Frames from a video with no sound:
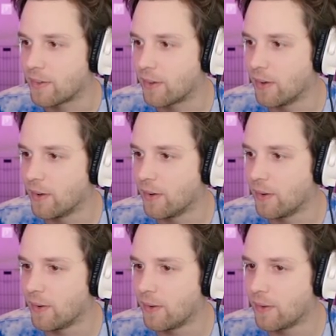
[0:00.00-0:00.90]

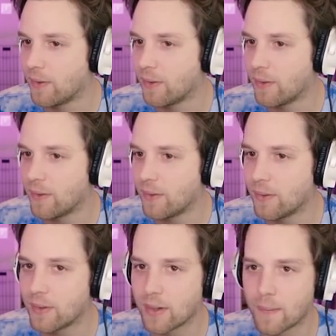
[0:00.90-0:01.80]

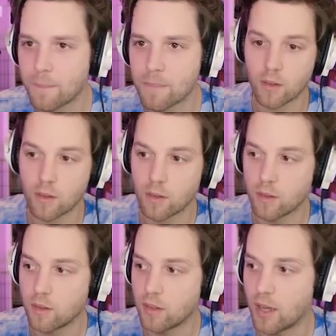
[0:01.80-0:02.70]
Dude.
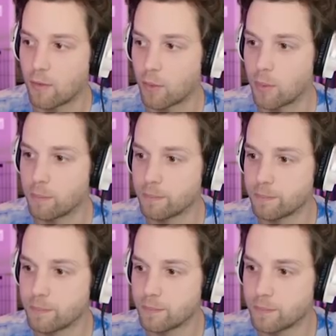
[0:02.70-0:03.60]
Devil room.
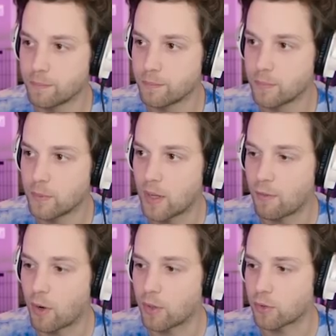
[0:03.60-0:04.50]

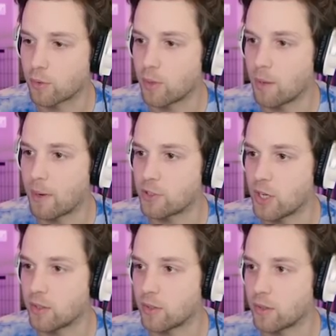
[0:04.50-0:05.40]
I've already screwed up my
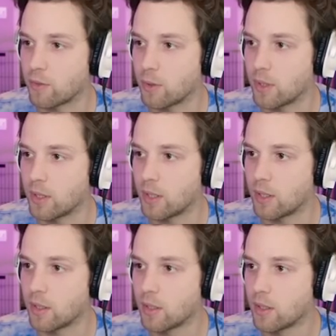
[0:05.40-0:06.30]
chances of doing
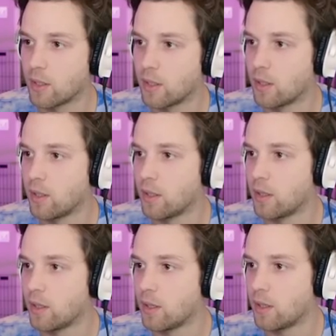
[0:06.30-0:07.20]
the
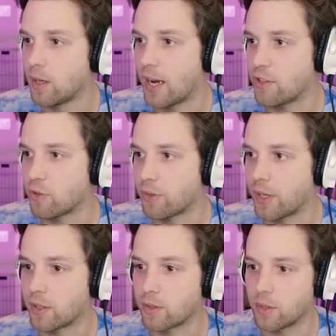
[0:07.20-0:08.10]
angel
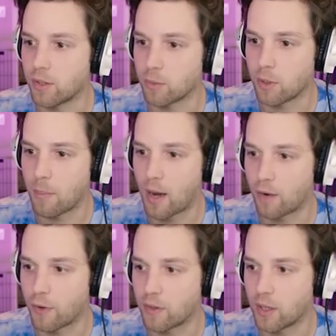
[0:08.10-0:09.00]
thing, so it doesn't really matter
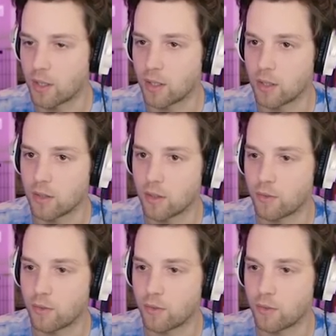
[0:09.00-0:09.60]
if I take any of these.